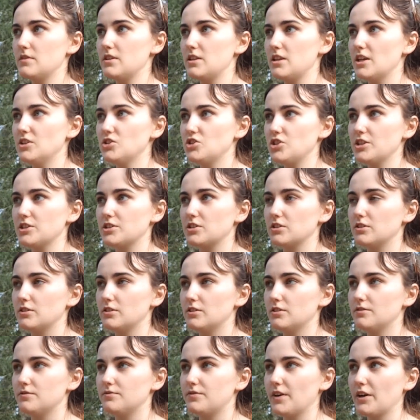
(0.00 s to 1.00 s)
Yanji is
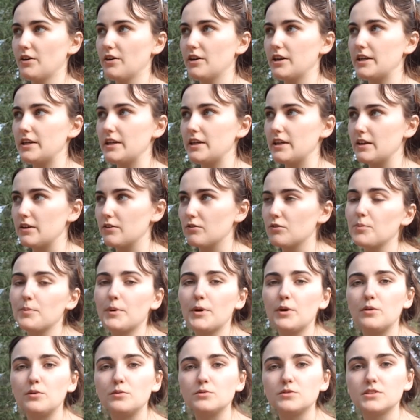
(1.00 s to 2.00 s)
a very
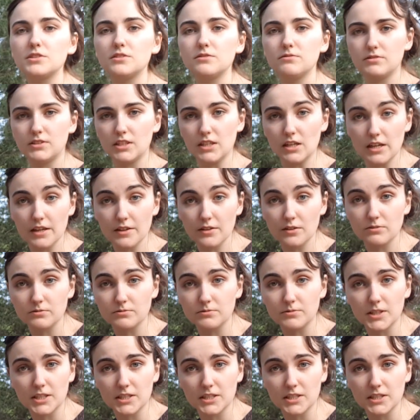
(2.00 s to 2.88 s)
remote city. There's